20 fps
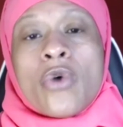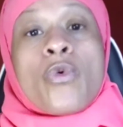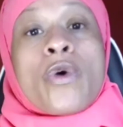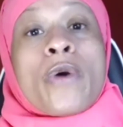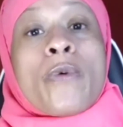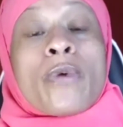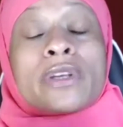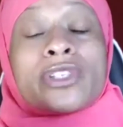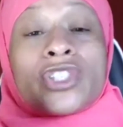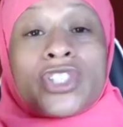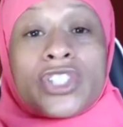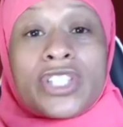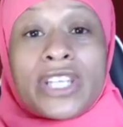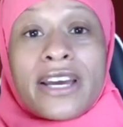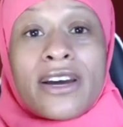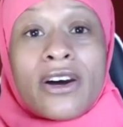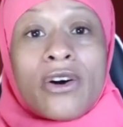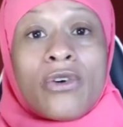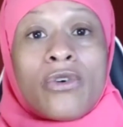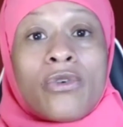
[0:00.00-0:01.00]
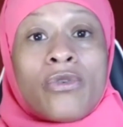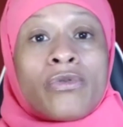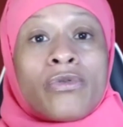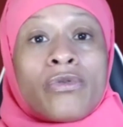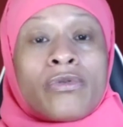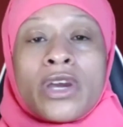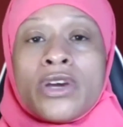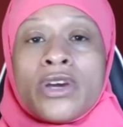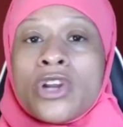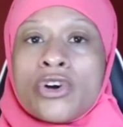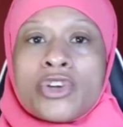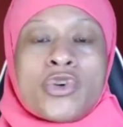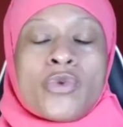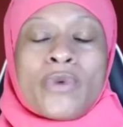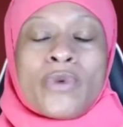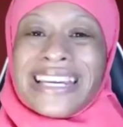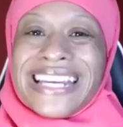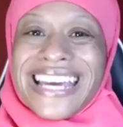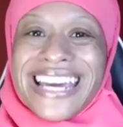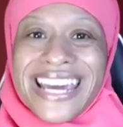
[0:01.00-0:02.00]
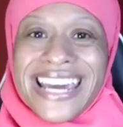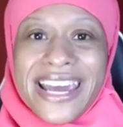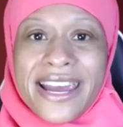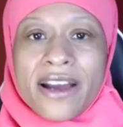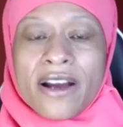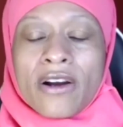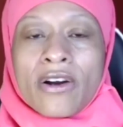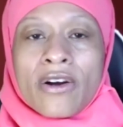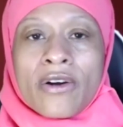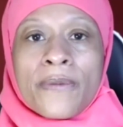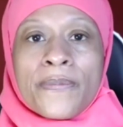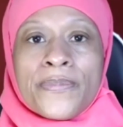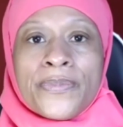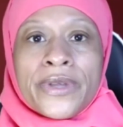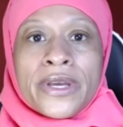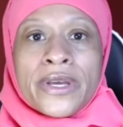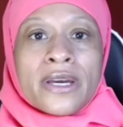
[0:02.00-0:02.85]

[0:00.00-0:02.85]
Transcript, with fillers: we were still you know you can hear